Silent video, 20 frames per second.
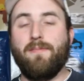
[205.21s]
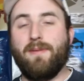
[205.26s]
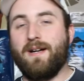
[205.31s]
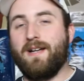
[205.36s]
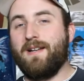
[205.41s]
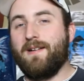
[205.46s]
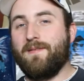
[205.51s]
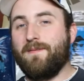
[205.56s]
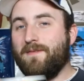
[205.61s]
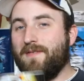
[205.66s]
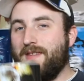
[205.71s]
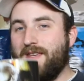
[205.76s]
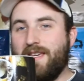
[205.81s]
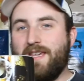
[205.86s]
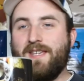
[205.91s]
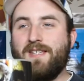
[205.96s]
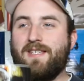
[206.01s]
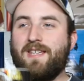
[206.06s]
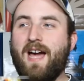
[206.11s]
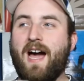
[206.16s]
but
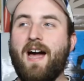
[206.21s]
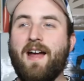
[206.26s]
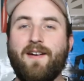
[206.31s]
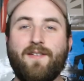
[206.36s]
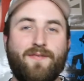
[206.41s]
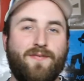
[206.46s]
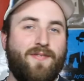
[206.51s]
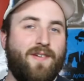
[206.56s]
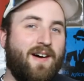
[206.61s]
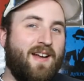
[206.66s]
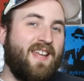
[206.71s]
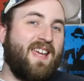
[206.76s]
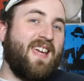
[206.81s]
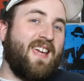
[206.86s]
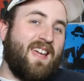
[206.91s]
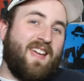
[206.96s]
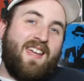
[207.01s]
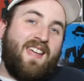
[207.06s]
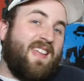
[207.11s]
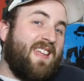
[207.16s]
he's kind of
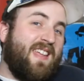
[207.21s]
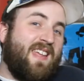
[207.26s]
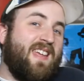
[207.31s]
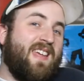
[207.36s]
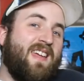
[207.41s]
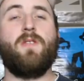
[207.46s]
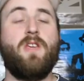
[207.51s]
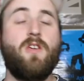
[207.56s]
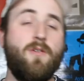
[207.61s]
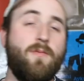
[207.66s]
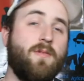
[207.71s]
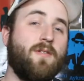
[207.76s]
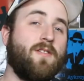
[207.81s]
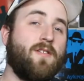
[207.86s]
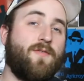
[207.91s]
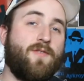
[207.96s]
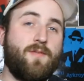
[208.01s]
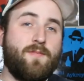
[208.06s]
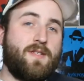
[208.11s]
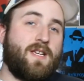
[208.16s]
funny. The humor in
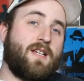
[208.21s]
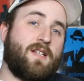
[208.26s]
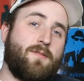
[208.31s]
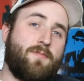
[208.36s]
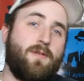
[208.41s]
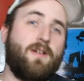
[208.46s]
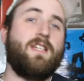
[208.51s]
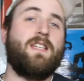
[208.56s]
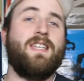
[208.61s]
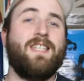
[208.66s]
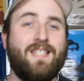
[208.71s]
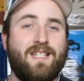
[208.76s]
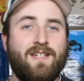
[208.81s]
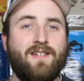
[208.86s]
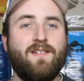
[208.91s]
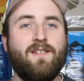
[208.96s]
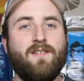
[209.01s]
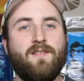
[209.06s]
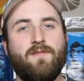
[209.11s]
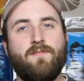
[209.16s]
this film is actually pretty
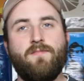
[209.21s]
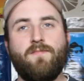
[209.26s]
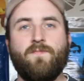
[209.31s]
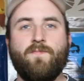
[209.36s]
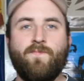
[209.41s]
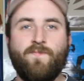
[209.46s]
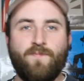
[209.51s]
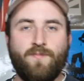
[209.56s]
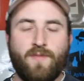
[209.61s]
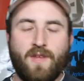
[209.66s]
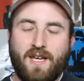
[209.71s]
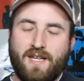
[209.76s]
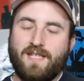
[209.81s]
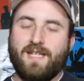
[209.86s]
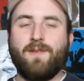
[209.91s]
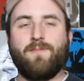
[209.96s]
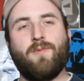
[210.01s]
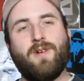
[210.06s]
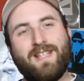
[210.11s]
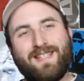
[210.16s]
decent,
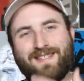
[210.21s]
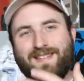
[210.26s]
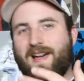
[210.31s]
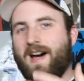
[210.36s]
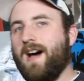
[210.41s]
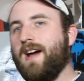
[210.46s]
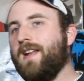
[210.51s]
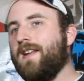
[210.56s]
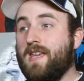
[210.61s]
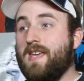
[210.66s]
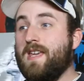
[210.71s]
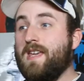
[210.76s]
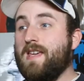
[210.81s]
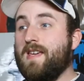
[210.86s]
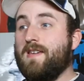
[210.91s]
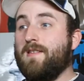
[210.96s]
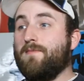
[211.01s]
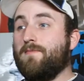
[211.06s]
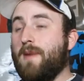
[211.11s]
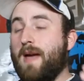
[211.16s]
except when it's not.
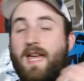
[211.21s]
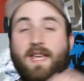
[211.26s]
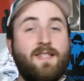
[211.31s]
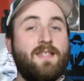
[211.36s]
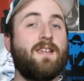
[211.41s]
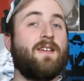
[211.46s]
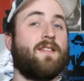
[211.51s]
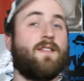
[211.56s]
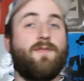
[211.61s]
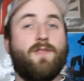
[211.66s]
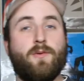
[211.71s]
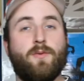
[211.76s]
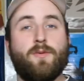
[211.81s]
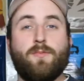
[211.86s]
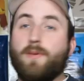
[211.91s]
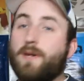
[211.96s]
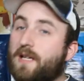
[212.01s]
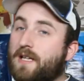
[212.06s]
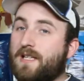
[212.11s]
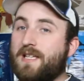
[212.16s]
The pacing in the film
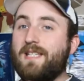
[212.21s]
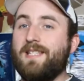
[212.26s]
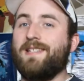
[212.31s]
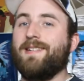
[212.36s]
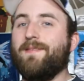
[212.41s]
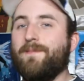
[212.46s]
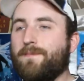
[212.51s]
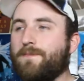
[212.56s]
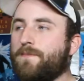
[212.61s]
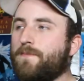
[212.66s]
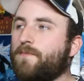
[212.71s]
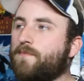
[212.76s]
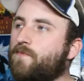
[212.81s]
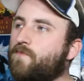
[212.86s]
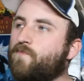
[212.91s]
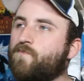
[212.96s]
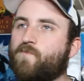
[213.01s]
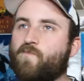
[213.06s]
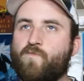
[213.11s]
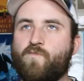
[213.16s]
is pretty decent,
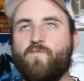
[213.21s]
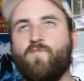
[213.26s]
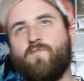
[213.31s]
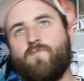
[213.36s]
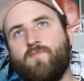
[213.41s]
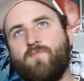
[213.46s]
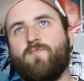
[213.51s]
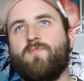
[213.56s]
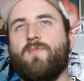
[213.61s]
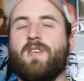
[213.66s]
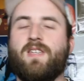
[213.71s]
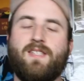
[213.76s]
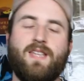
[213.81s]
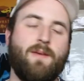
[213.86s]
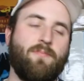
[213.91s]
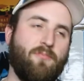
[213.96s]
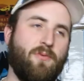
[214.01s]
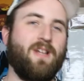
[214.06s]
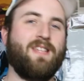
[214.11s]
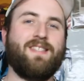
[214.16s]

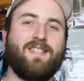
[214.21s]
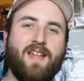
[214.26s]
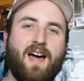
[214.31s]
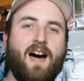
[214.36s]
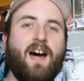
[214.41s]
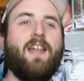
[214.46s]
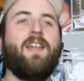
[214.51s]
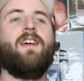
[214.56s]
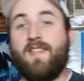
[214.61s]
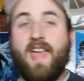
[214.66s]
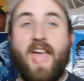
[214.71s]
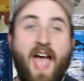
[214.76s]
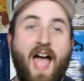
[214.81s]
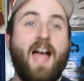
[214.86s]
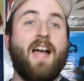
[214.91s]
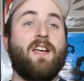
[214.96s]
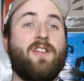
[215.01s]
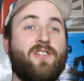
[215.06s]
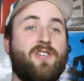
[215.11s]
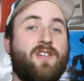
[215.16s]
except when it's not. The
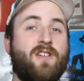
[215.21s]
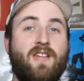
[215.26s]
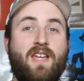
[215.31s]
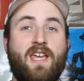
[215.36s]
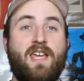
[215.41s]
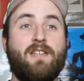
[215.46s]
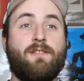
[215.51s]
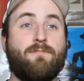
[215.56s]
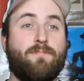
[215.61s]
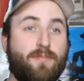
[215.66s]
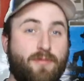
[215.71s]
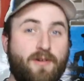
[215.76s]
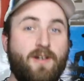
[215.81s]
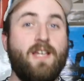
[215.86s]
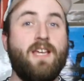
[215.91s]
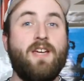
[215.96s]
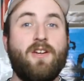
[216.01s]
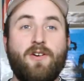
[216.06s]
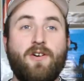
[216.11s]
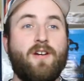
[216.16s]
action is
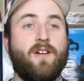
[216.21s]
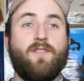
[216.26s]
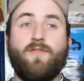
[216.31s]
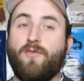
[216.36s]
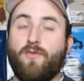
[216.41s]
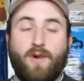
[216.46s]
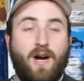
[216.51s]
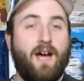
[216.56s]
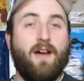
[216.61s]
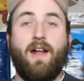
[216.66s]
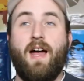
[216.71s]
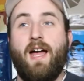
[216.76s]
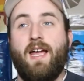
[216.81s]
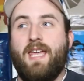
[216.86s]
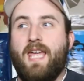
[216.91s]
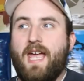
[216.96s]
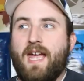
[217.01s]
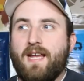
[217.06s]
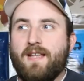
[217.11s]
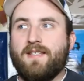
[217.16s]
pretty good throughout. I
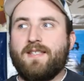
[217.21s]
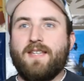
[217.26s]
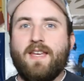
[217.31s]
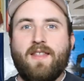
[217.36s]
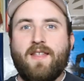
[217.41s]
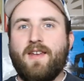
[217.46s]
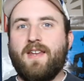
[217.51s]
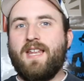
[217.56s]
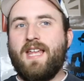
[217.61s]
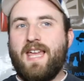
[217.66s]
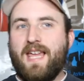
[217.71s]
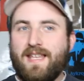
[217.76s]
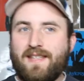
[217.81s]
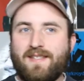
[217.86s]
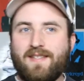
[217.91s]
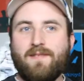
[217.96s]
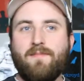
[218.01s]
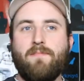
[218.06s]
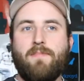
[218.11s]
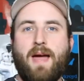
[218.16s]
can't say that it
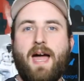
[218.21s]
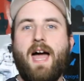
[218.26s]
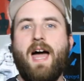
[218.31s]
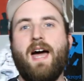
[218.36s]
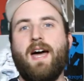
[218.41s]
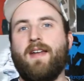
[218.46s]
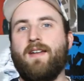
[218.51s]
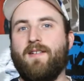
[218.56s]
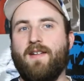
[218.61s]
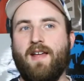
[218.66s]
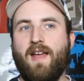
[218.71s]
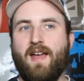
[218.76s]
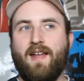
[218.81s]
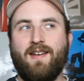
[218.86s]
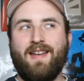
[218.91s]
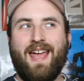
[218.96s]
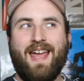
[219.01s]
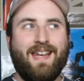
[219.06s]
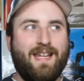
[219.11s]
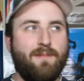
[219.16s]
isn't bad
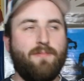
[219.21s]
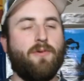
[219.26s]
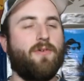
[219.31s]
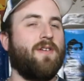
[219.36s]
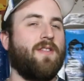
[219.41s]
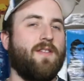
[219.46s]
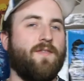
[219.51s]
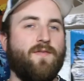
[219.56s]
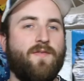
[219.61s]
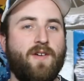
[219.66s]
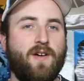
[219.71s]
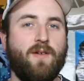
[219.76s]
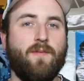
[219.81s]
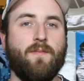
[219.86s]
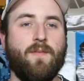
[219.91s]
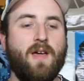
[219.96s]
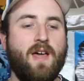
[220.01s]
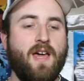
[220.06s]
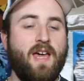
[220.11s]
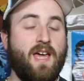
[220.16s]
at any point in the
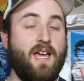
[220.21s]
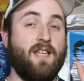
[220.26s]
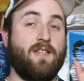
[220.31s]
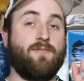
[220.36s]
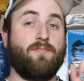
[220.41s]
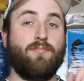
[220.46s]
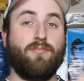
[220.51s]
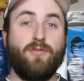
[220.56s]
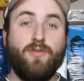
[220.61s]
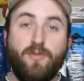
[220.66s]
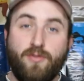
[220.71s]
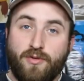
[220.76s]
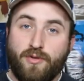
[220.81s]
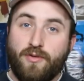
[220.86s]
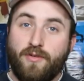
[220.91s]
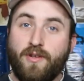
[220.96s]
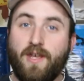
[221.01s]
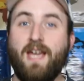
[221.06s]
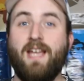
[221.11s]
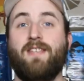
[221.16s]
film. It's
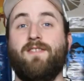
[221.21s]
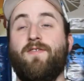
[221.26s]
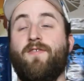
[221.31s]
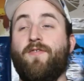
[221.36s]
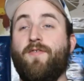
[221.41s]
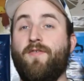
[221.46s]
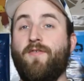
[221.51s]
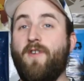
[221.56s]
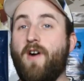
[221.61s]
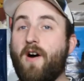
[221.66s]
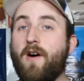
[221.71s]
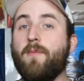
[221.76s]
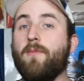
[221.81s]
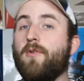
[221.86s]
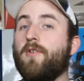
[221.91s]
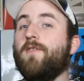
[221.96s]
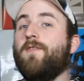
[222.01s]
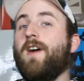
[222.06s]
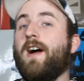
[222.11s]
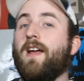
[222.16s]
brutal, it's far
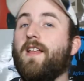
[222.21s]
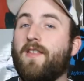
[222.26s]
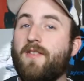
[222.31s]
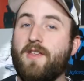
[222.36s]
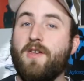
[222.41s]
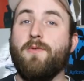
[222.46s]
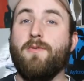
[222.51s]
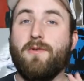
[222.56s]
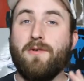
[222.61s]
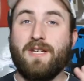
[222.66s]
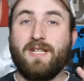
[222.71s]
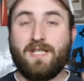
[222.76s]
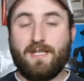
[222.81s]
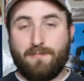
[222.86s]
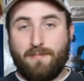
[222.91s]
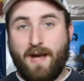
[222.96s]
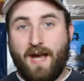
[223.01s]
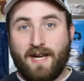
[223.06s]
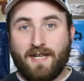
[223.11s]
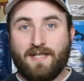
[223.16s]
more violent than you would
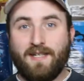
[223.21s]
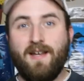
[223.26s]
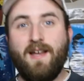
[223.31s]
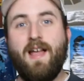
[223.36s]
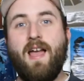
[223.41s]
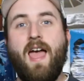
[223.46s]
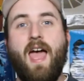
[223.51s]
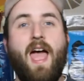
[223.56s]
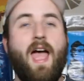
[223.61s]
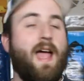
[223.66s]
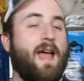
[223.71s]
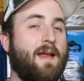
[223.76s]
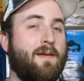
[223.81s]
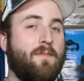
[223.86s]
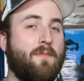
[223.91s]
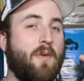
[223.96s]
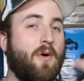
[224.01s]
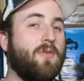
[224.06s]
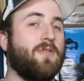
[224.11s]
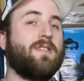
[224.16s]
expect,
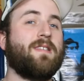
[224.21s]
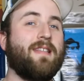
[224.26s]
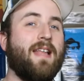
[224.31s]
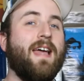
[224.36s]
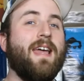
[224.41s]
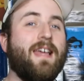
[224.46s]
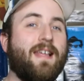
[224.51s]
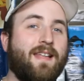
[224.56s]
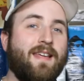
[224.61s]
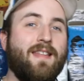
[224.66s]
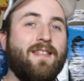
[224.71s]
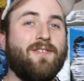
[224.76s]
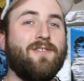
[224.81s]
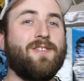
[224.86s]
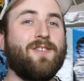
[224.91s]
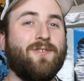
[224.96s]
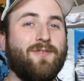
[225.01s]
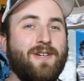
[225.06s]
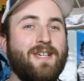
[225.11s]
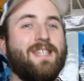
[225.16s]
and most likely
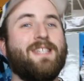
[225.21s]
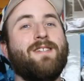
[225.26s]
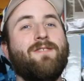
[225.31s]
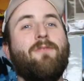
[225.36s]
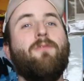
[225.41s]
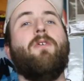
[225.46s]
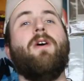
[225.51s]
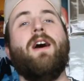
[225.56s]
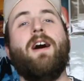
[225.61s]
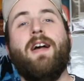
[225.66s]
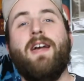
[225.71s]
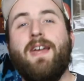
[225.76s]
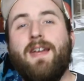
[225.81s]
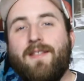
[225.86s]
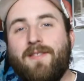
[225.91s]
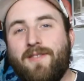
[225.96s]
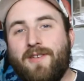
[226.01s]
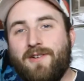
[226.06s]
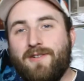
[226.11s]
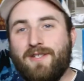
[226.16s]
there's a reason
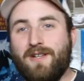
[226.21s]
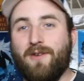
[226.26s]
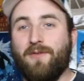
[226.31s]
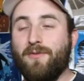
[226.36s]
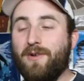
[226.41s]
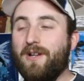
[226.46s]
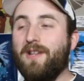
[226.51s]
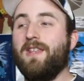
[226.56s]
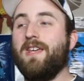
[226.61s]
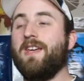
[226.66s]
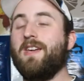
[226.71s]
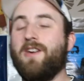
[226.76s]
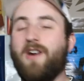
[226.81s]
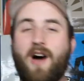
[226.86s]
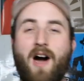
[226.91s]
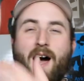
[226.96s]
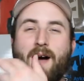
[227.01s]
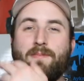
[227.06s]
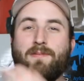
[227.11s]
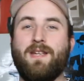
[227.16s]
why there's a really
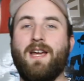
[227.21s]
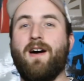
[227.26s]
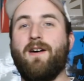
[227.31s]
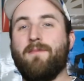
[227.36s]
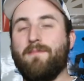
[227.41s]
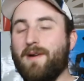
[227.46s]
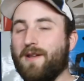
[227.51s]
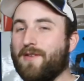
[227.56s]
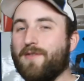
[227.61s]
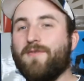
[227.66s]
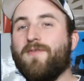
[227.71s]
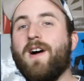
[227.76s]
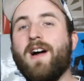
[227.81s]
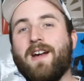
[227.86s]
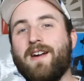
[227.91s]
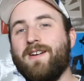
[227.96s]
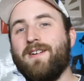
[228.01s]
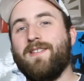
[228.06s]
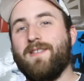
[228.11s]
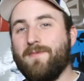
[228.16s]
copped out
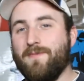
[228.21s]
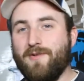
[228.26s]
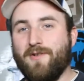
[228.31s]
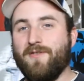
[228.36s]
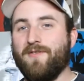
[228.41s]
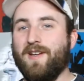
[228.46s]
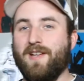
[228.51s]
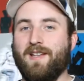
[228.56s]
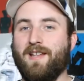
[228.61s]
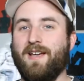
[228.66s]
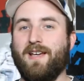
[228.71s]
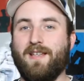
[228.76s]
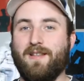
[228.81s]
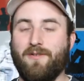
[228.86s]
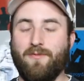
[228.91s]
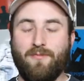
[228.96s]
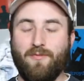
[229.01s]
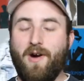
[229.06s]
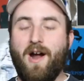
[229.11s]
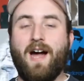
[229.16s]
motherfucker in the movie. Like,
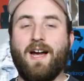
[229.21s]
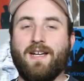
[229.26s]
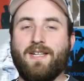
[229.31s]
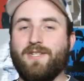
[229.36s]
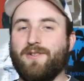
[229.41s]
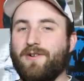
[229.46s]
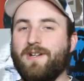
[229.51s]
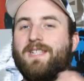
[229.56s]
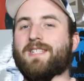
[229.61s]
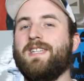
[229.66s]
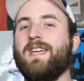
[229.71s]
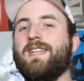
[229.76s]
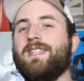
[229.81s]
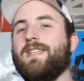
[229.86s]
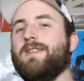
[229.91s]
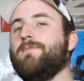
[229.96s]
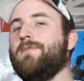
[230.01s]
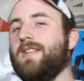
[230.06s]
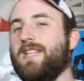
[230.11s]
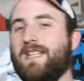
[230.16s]
The Rock sort of
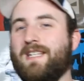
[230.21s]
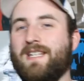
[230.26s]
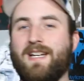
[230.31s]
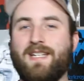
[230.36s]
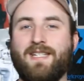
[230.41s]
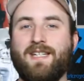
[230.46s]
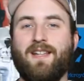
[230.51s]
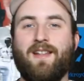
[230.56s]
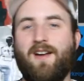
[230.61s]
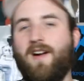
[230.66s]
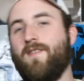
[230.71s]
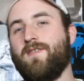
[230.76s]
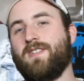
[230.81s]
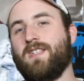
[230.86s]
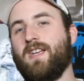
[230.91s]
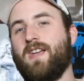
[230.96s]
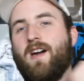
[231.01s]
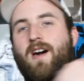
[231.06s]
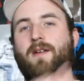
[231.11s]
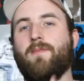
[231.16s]
says it, but he doesn't. They
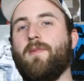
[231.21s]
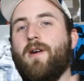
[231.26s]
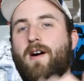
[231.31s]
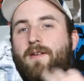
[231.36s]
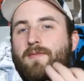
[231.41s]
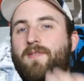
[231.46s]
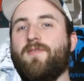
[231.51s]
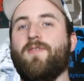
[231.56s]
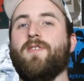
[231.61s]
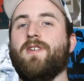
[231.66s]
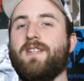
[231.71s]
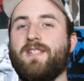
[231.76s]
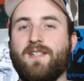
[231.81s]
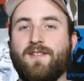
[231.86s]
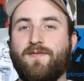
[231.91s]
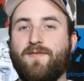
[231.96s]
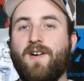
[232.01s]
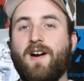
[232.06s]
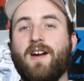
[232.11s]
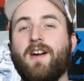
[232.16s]
obviously cut him off before he
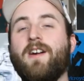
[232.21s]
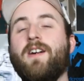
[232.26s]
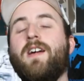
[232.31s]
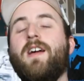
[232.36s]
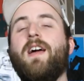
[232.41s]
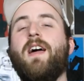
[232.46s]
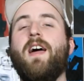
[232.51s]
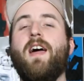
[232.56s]
says fucker.